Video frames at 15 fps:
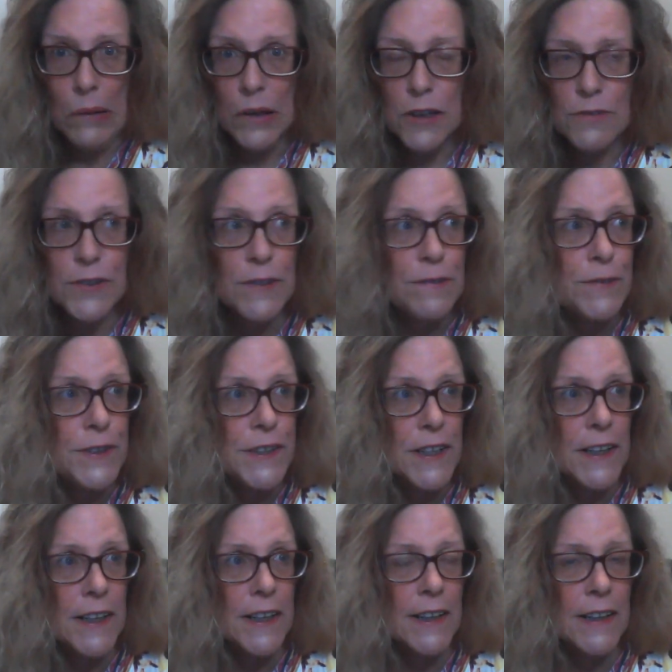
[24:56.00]

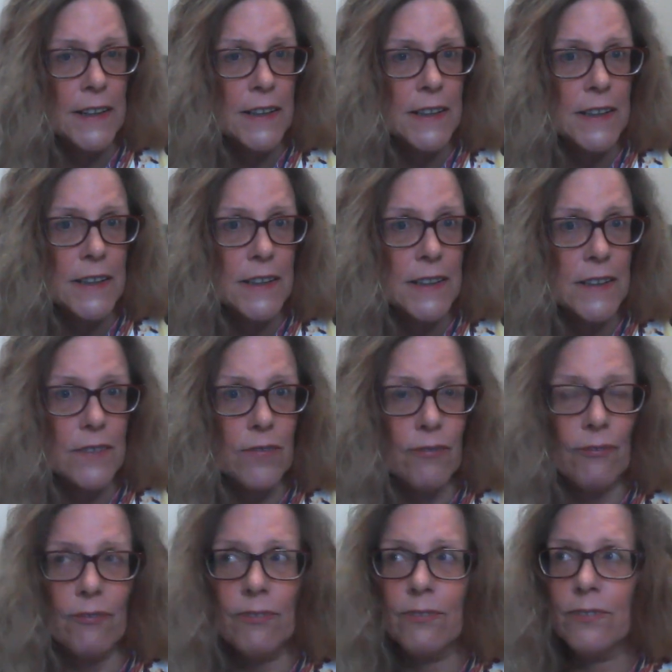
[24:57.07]
fifteen,
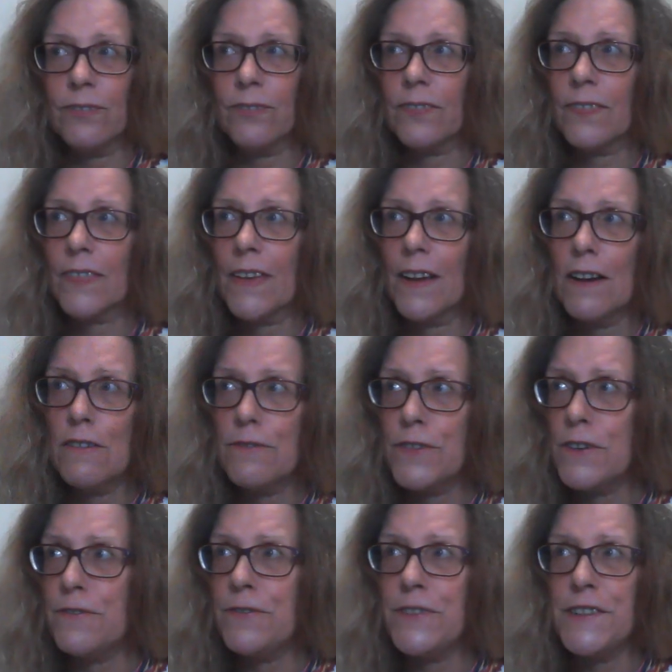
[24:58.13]

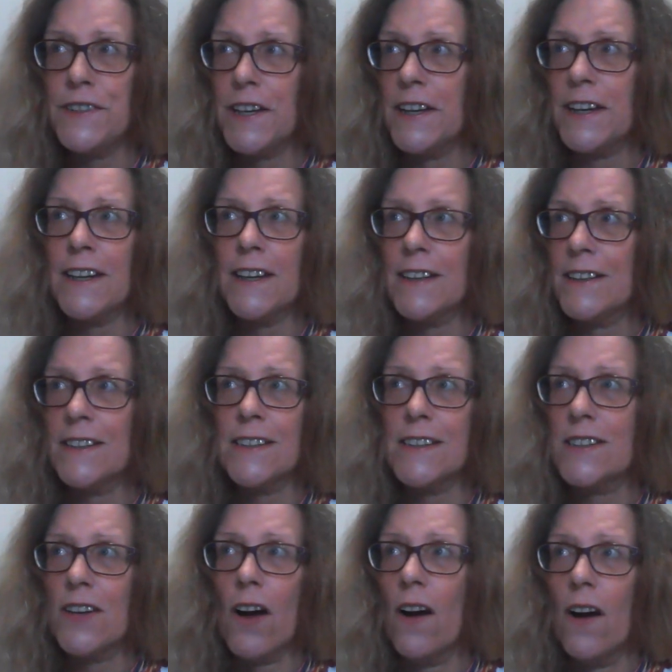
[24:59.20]
fifteen
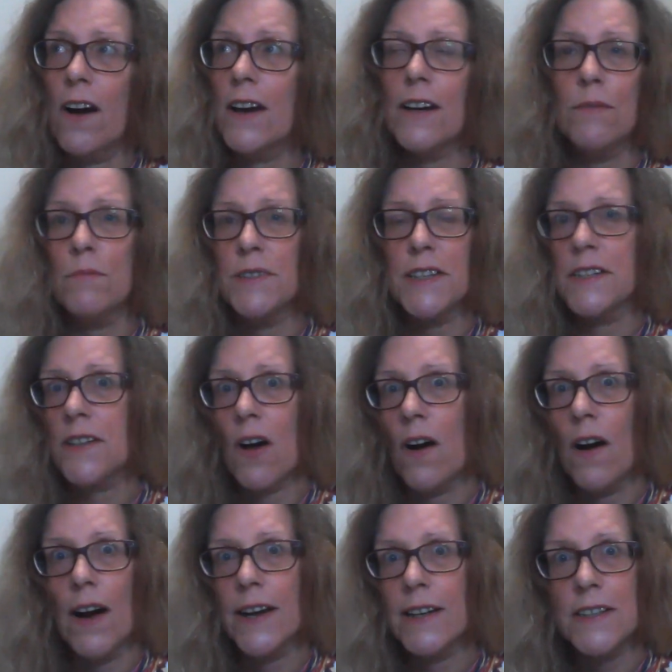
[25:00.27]
times as
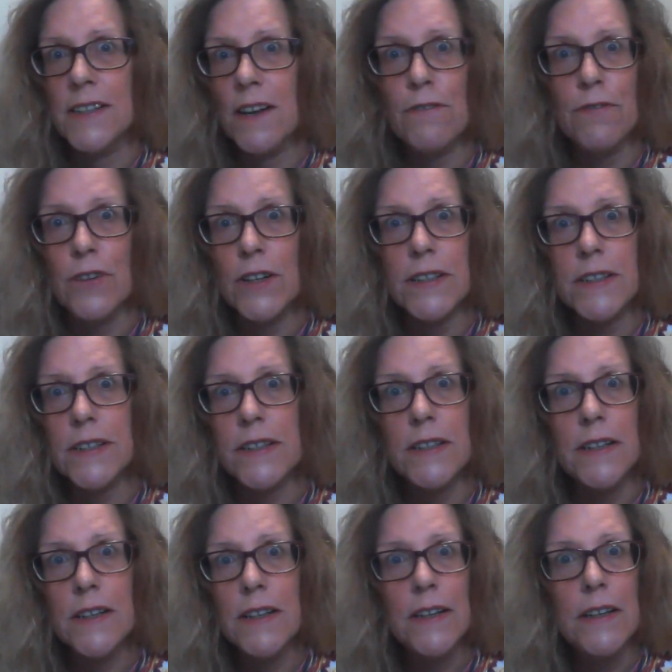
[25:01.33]
high as Everest.
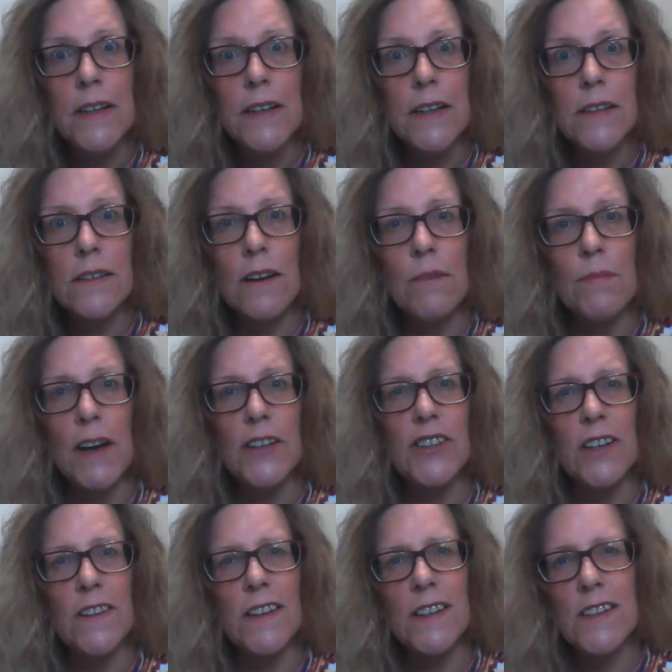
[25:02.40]
So imagine the